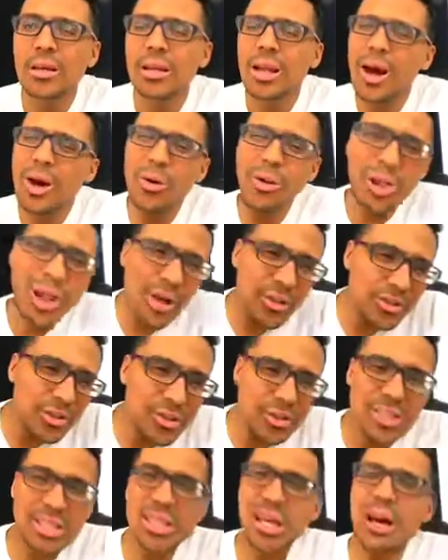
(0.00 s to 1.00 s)
No, love
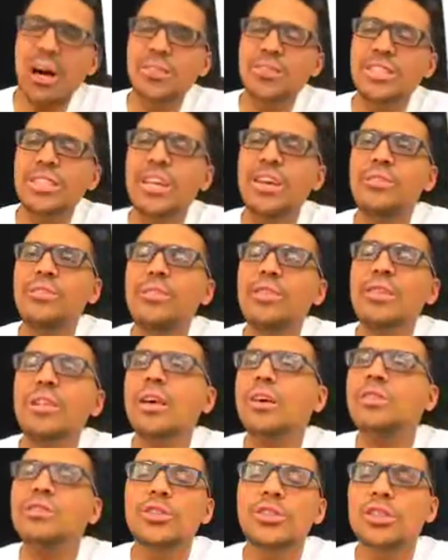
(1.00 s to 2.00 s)
yourself. See, if you
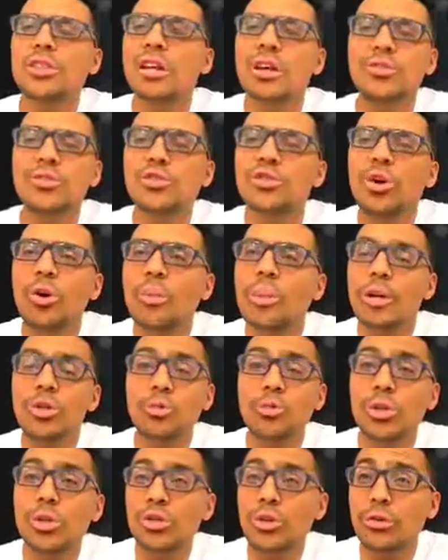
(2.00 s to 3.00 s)
love yourself so
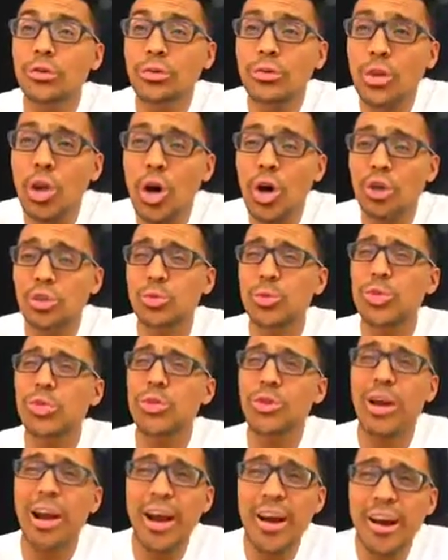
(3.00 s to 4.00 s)
much with your flaws,
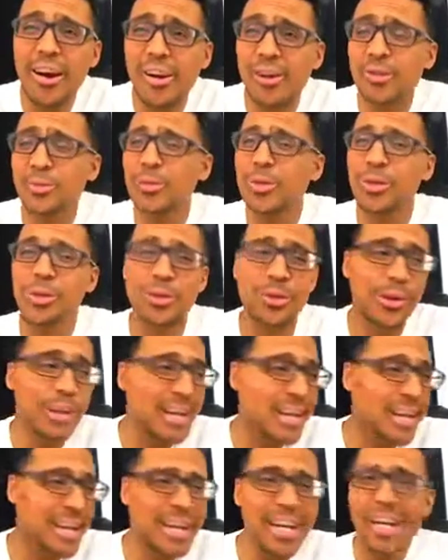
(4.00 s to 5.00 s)
with your errors, with your
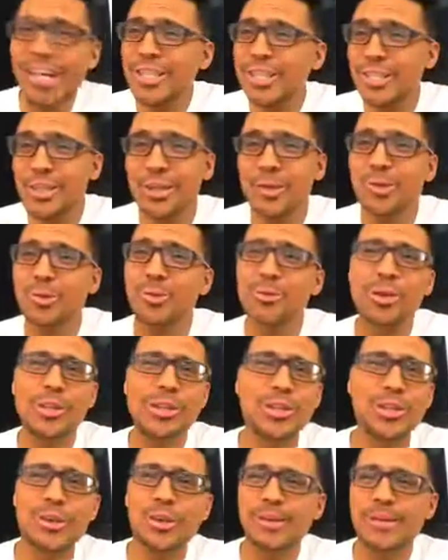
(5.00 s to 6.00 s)
issues,
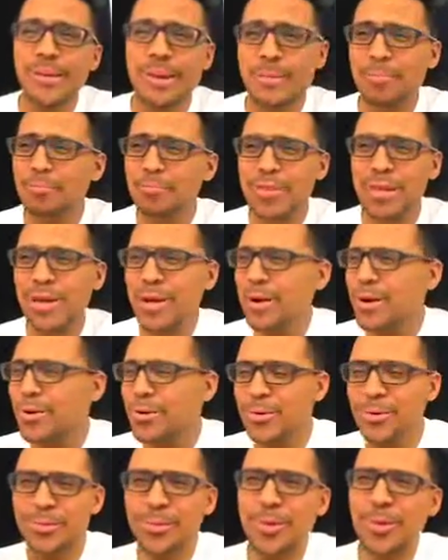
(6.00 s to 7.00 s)
with your, you
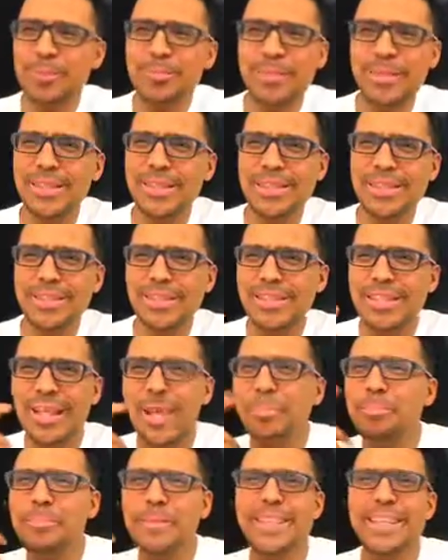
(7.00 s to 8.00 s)
know,
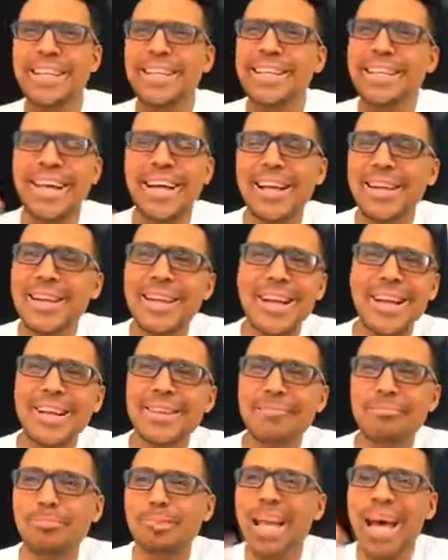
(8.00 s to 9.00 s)
zips
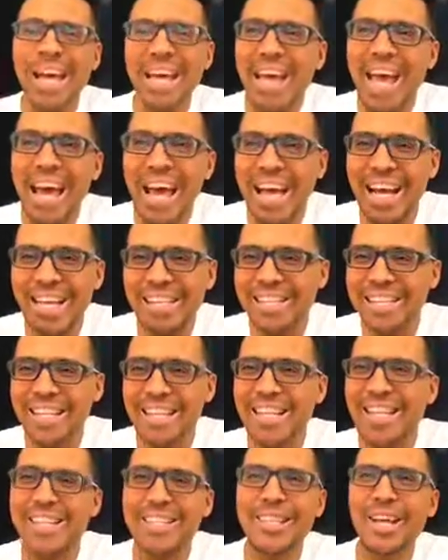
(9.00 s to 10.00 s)
and blackheads
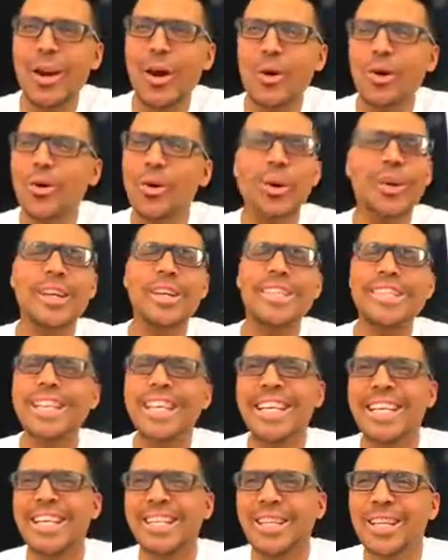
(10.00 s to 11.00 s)
and, you know, crooked
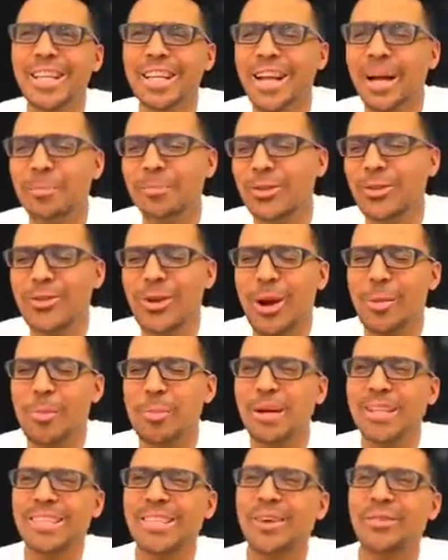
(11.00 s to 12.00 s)
teeth, and I'm
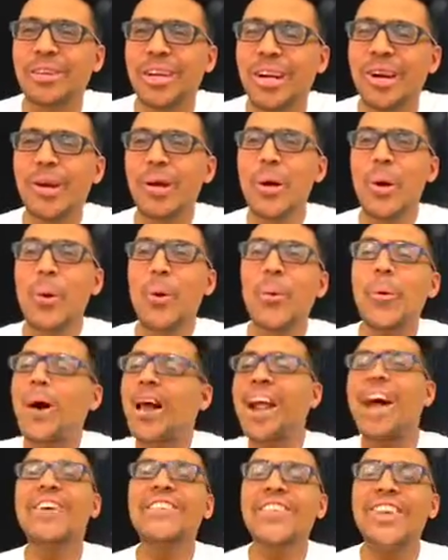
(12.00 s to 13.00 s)
describing myself here,
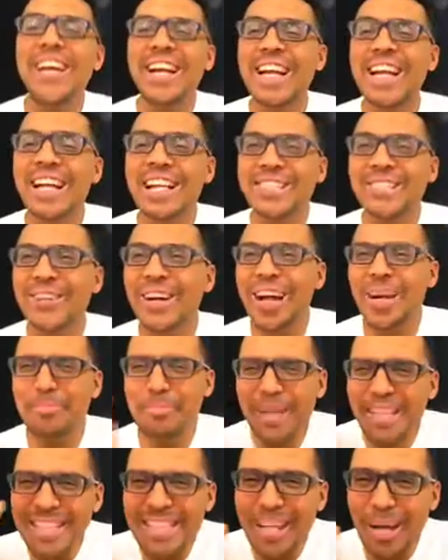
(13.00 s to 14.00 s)
whatever it is,
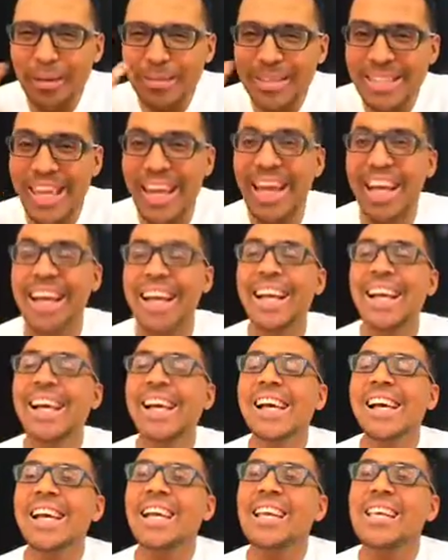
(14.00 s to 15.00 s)
right, messed up skin,
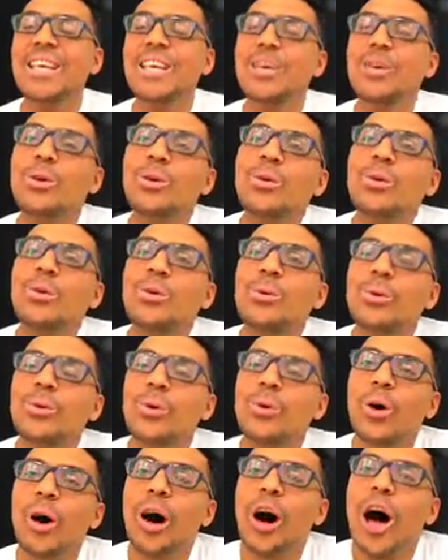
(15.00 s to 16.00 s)

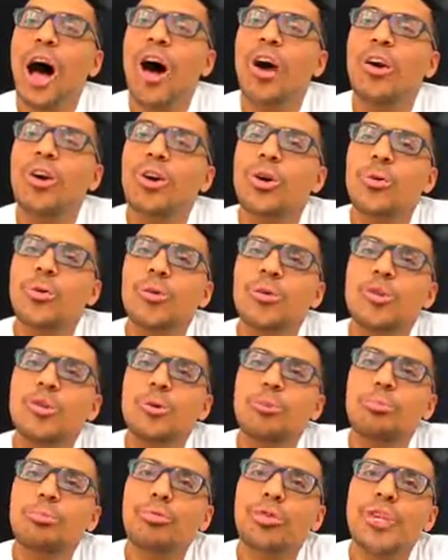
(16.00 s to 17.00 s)
you are going
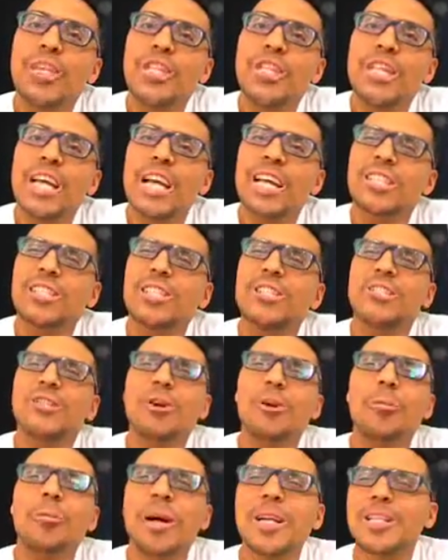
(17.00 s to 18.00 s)
to project
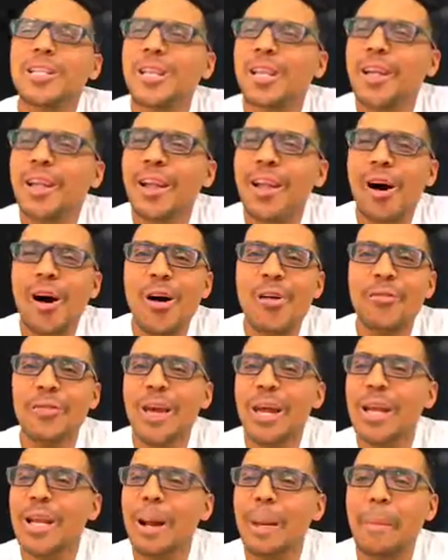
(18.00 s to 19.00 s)
so much love
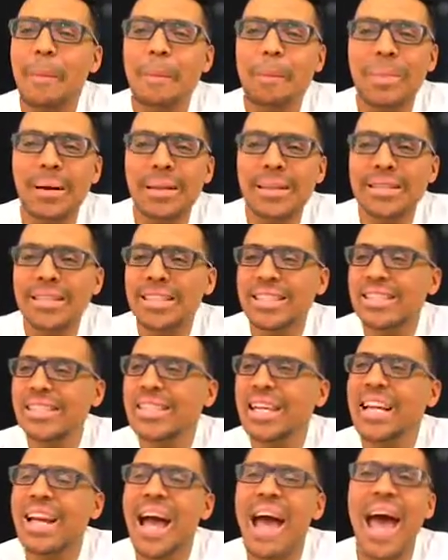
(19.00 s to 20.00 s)
and
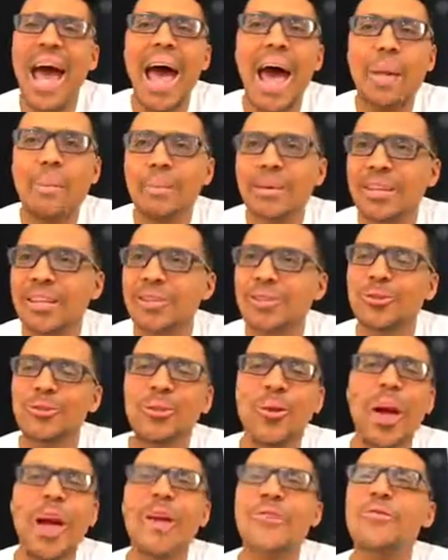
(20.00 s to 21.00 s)
abundance and happiness
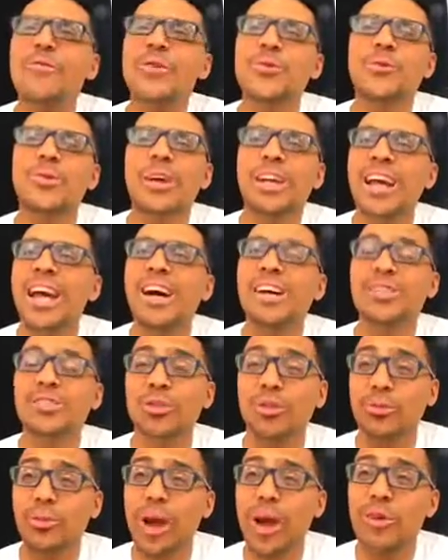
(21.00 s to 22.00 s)
to everyone
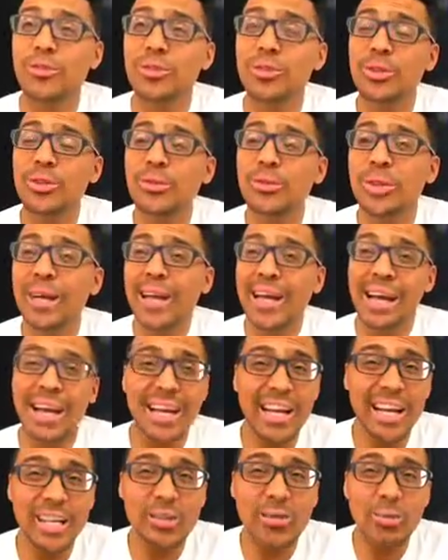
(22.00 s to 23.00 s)
else around you.
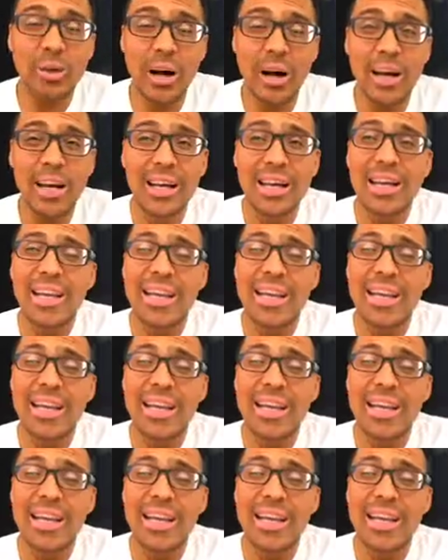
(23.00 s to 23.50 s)
And guess what?